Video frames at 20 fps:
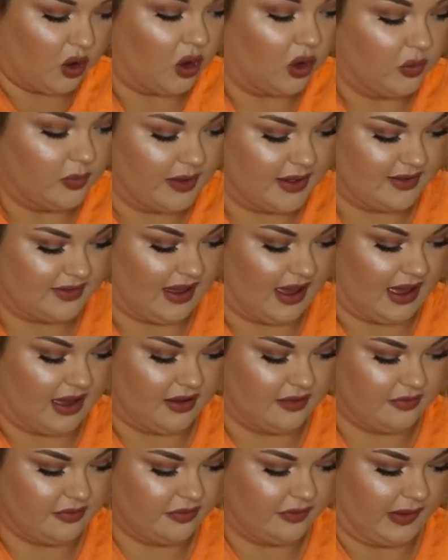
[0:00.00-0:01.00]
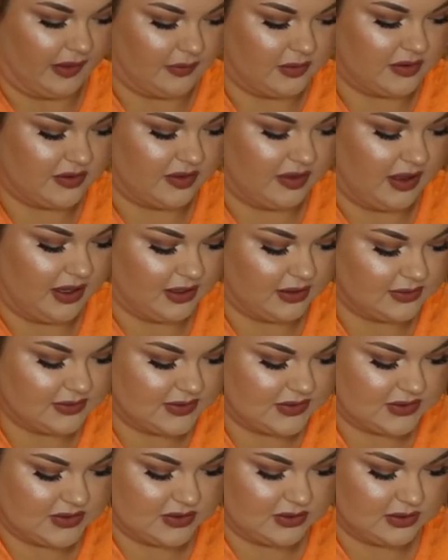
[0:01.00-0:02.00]
always have flowers in the
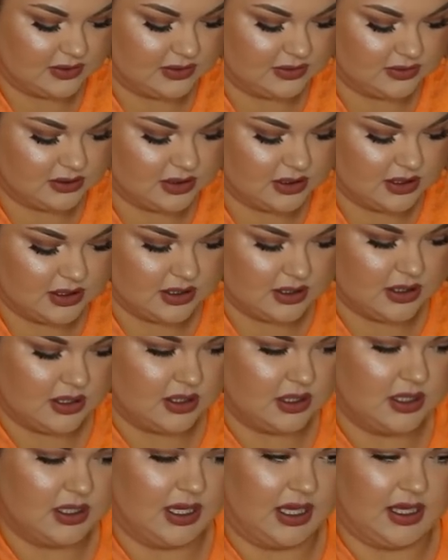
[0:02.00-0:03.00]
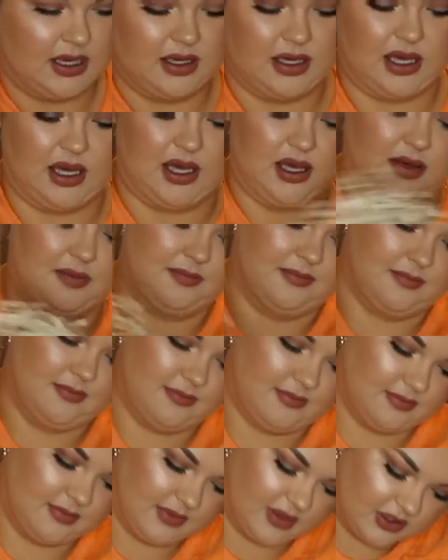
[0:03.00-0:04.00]
house.
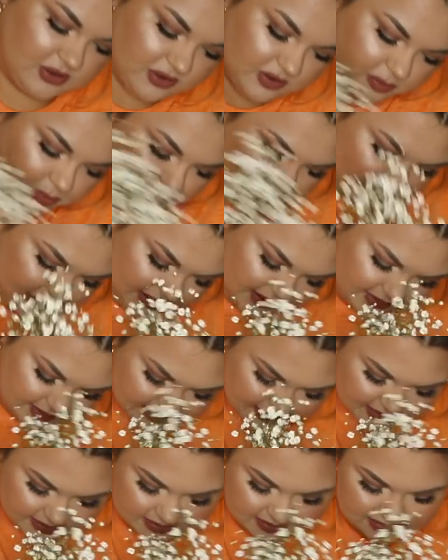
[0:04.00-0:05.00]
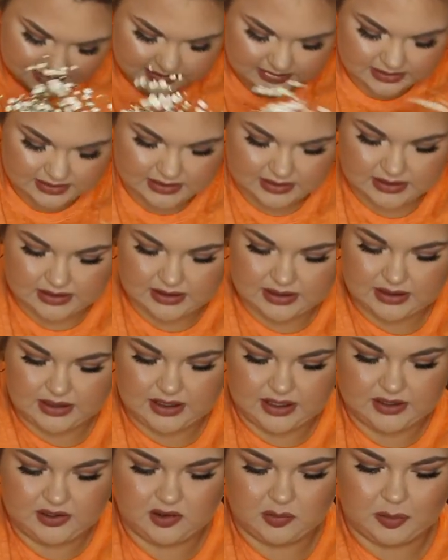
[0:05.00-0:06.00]
It just brings
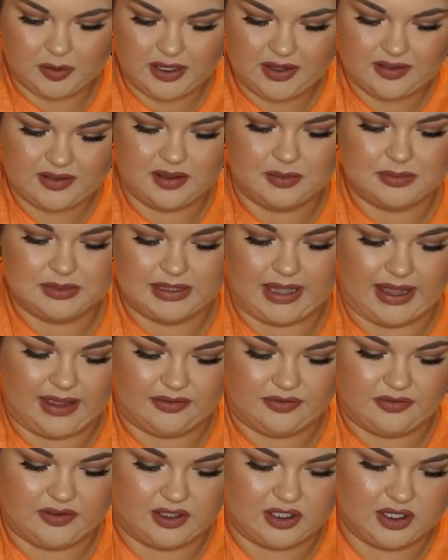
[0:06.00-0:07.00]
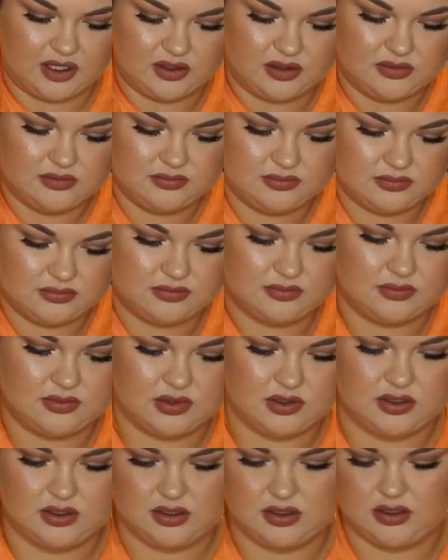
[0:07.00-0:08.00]
some life, you know?
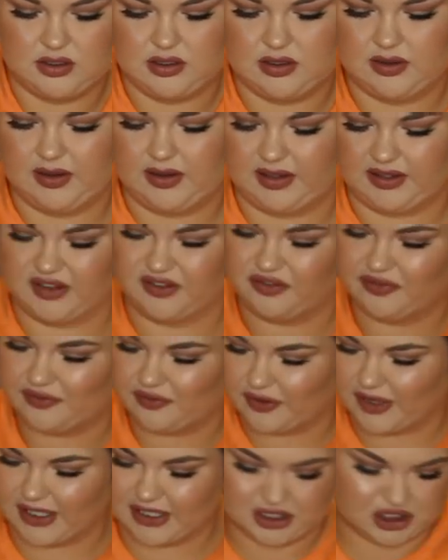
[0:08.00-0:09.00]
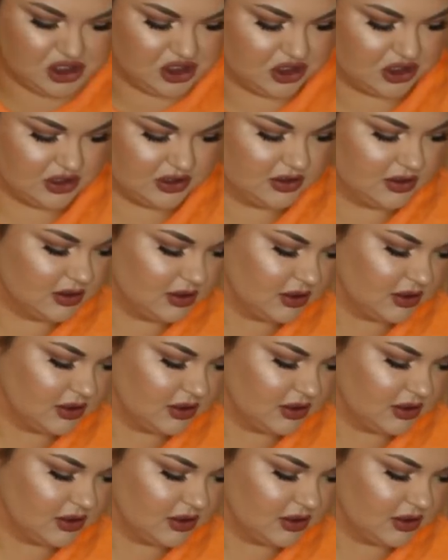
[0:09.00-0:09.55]
Like the fresh